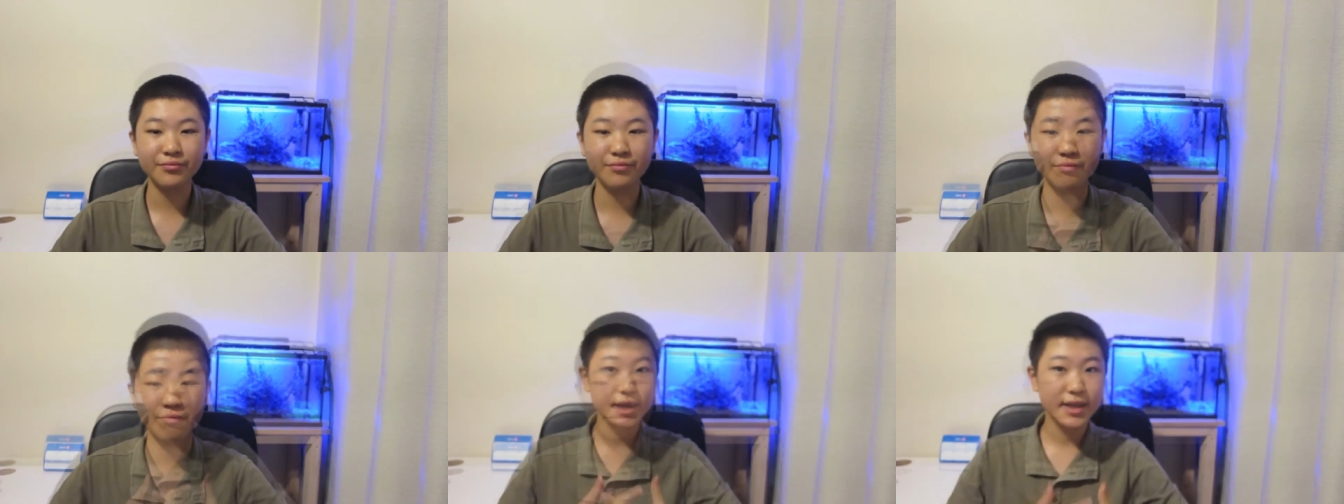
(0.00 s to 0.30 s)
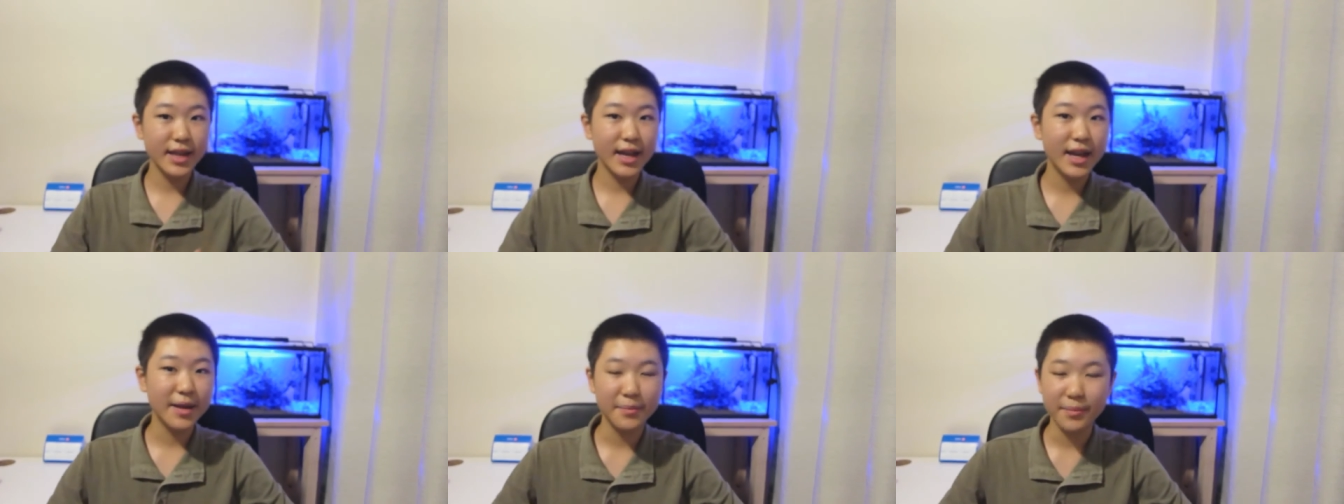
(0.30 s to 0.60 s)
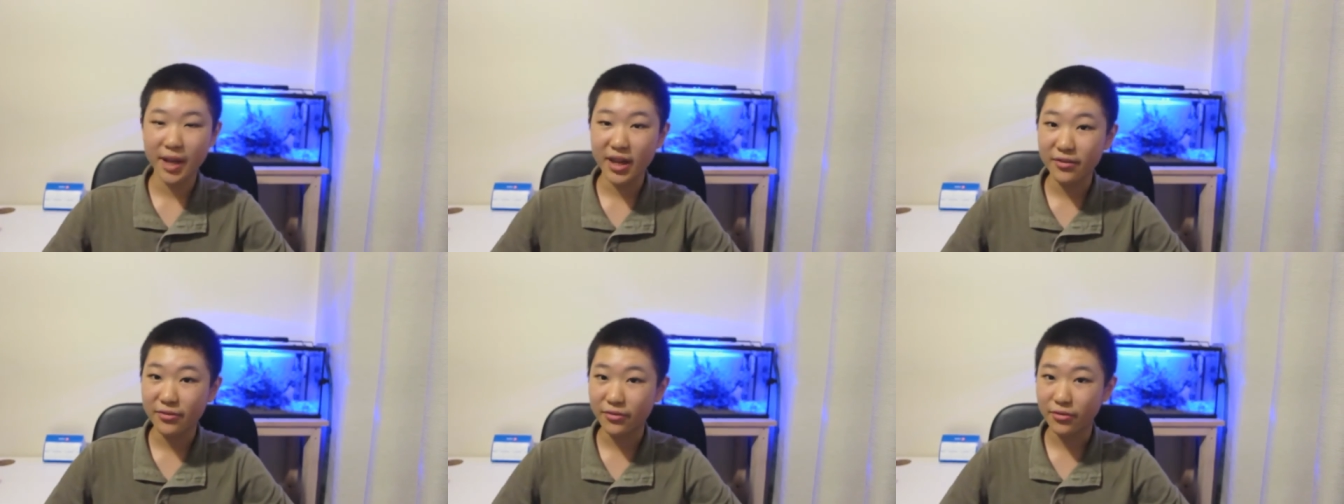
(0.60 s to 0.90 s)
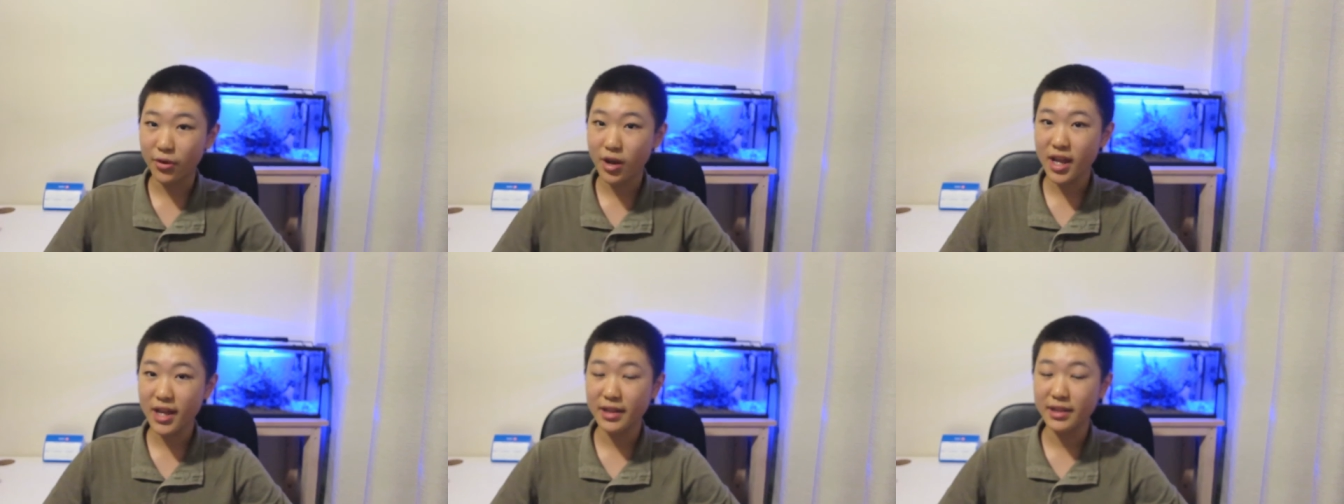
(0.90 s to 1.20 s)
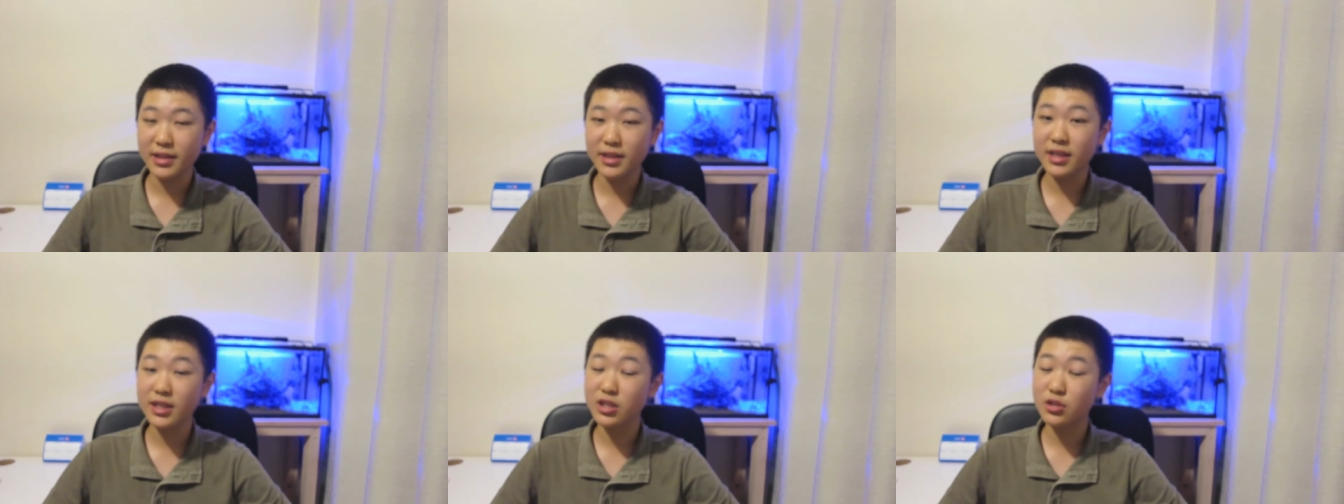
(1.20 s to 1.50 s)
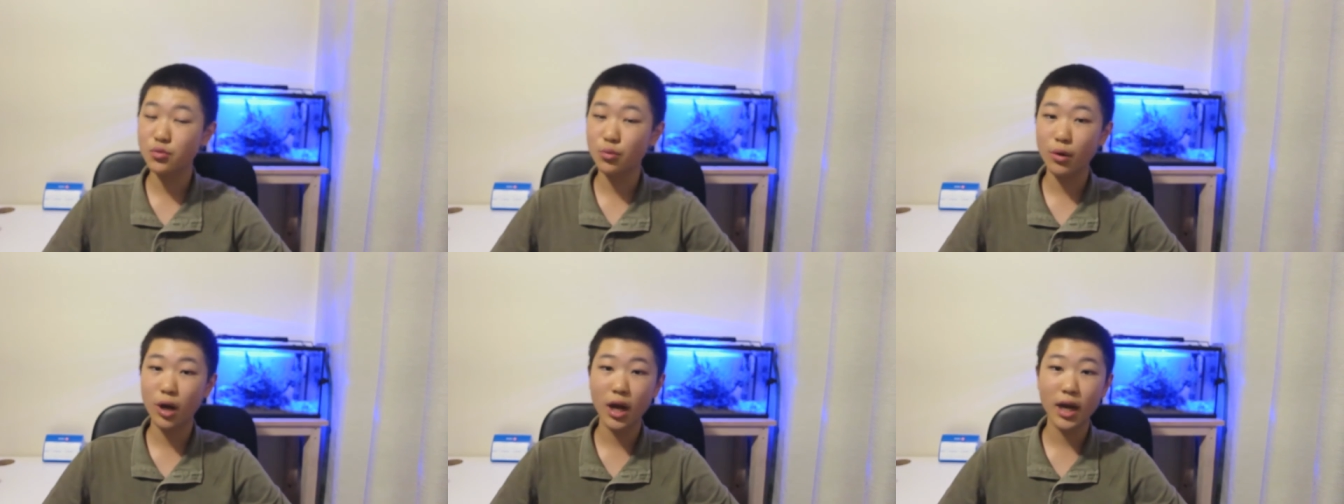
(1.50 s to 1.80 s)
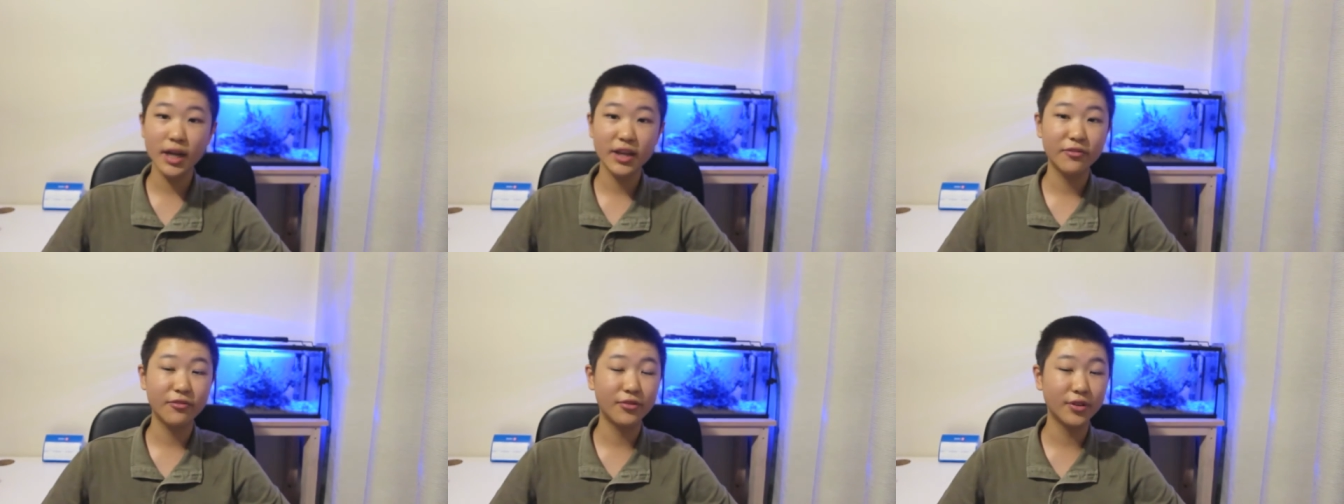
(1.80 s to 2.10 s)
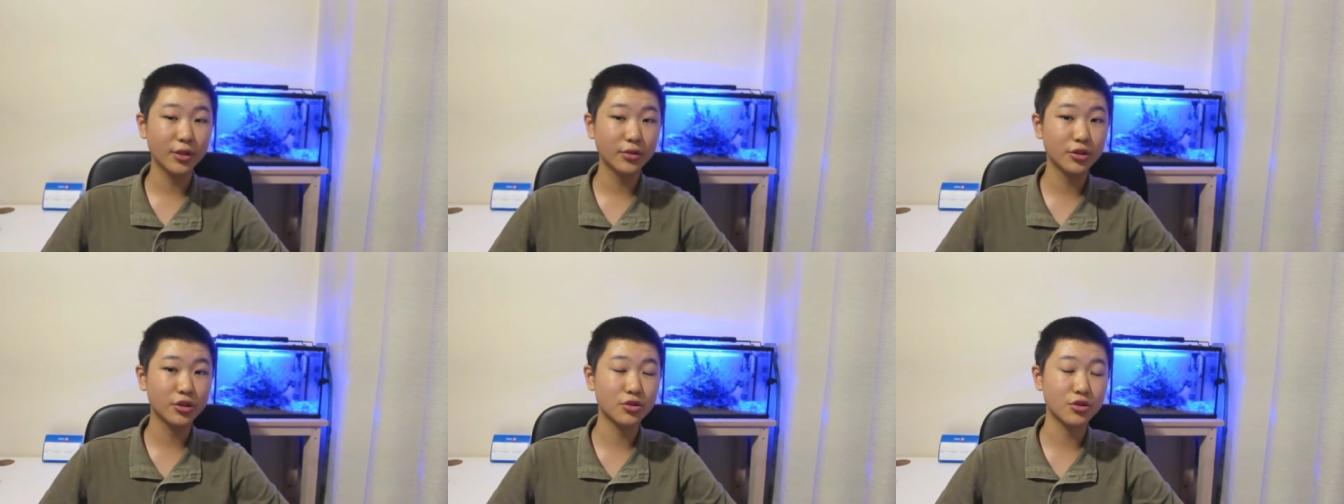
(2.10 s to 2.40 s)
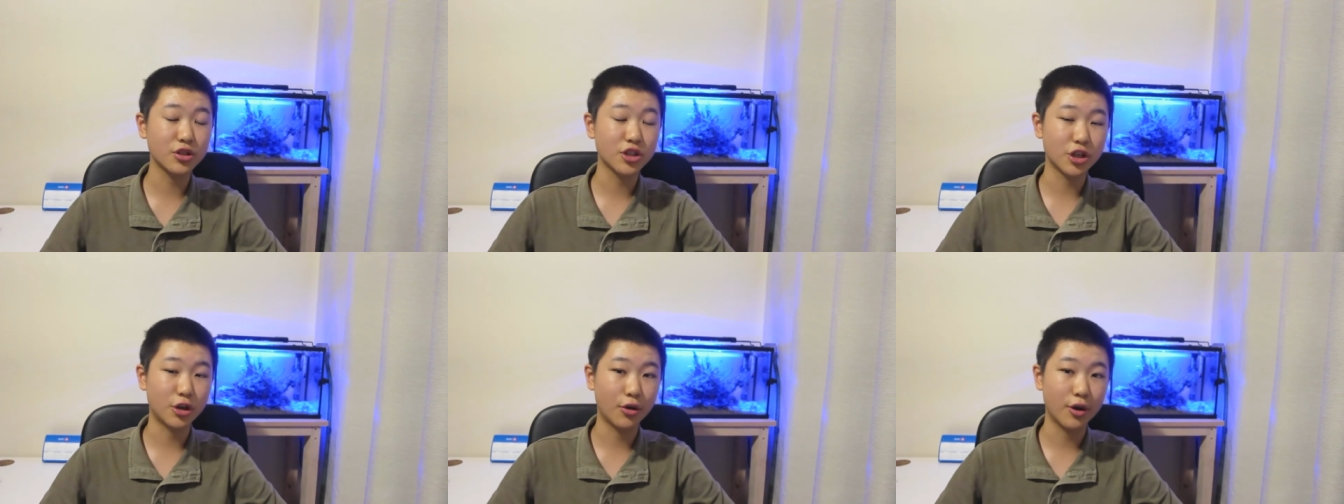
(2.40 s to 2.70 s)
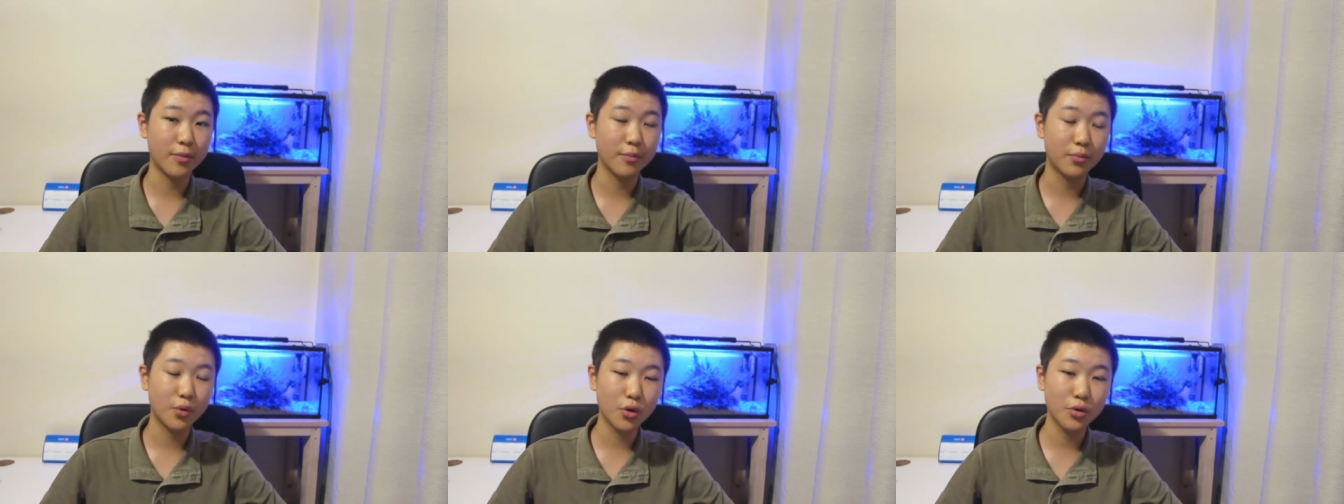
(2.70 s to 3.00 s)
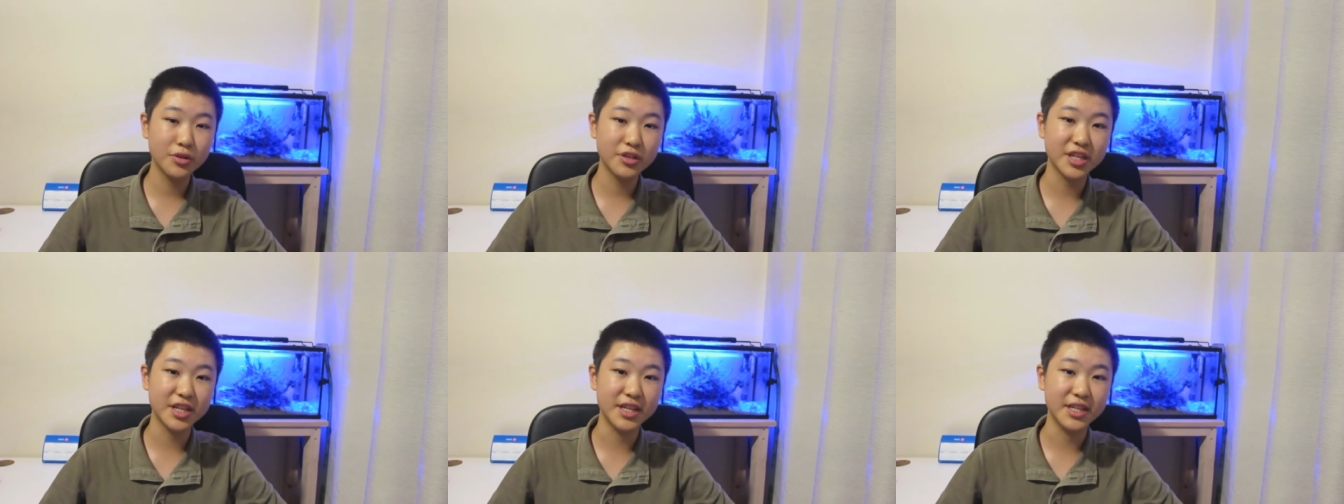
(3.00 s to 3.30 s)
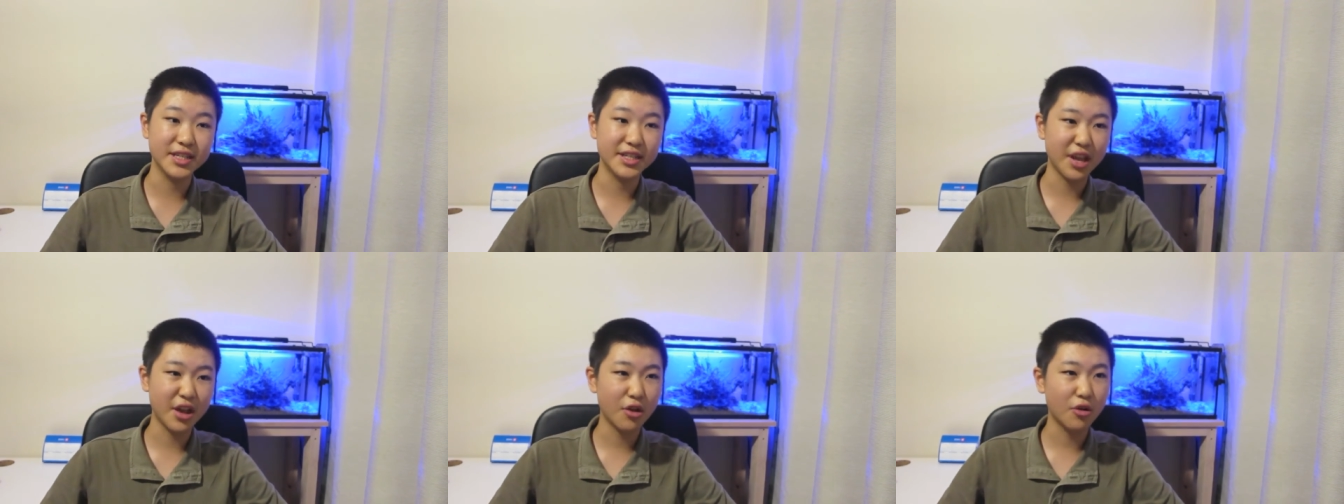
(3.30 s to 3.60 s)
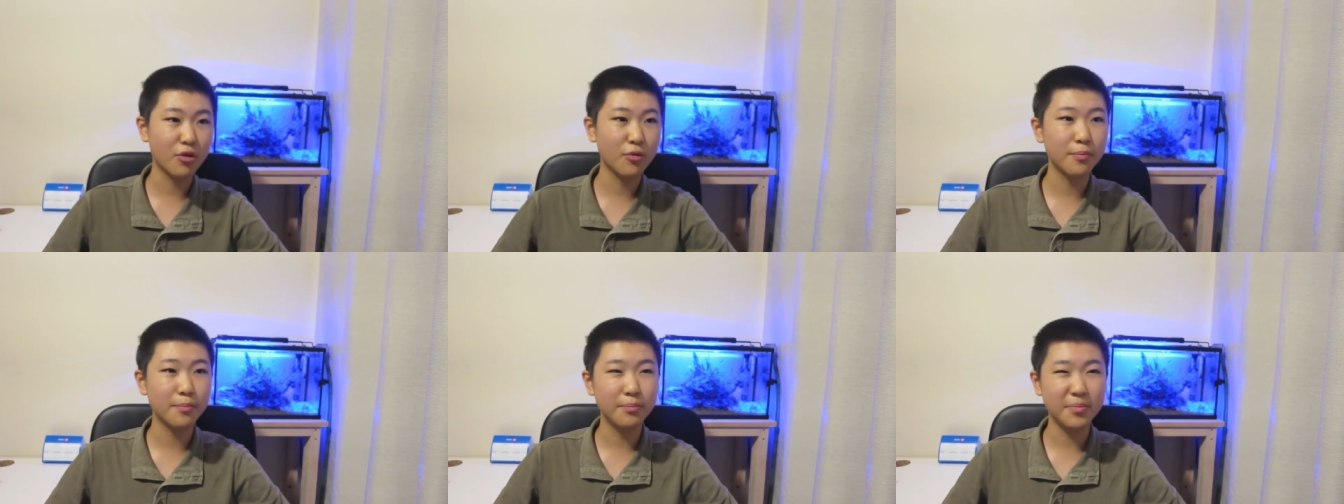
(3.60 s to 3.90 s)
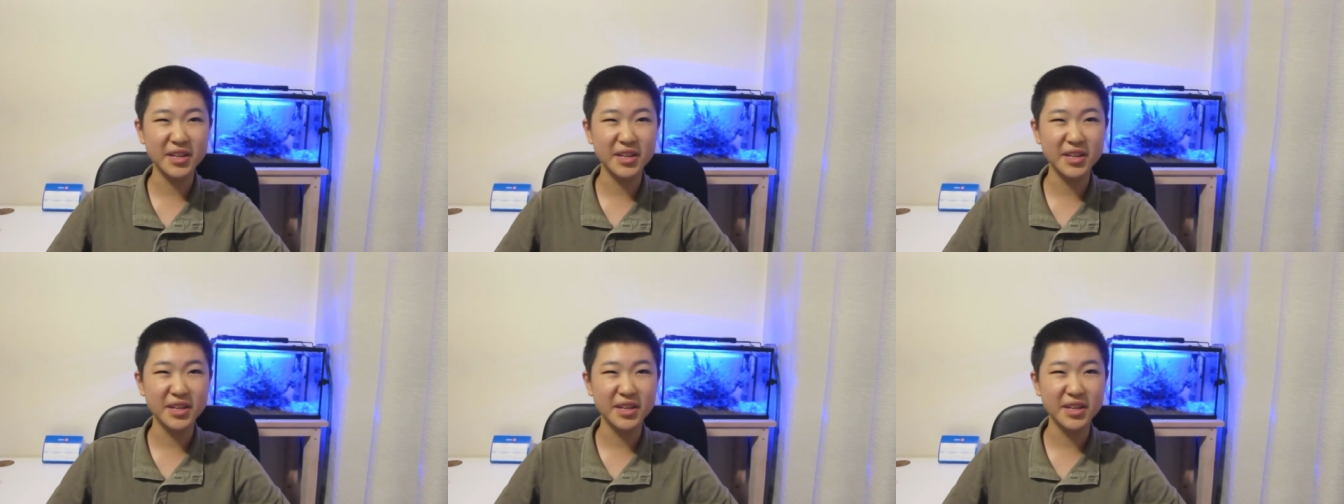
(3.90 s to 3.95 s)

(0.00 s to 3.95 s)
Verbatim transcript: and that my friend is why filters are important they're